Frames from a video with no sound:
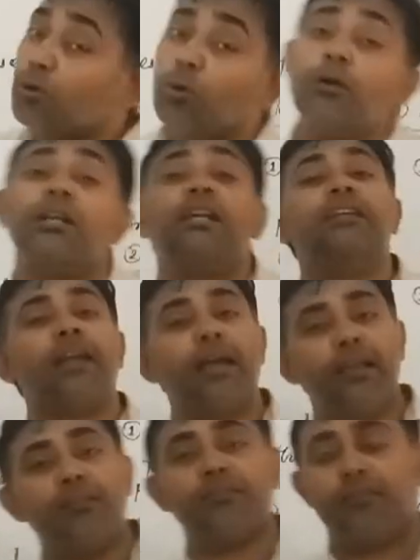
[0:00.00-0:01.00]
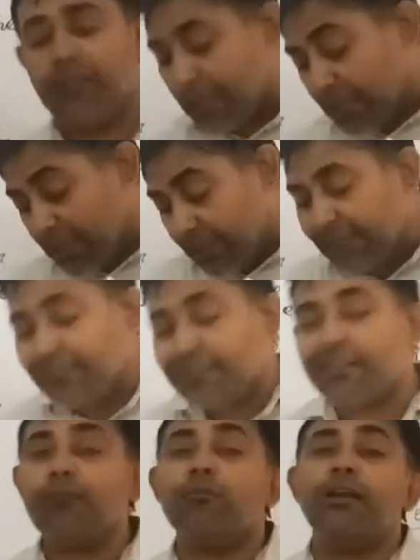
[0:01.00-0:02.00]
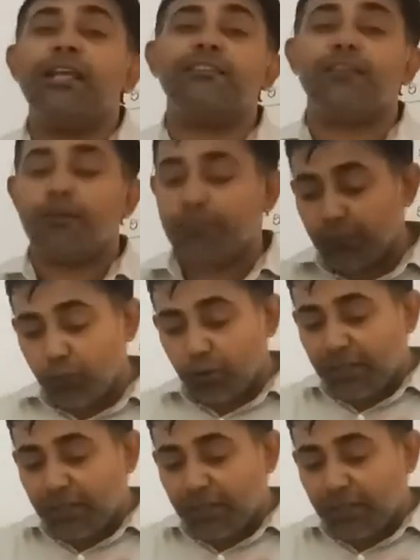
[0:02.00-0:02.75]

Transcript: total trials? Let us take one example. For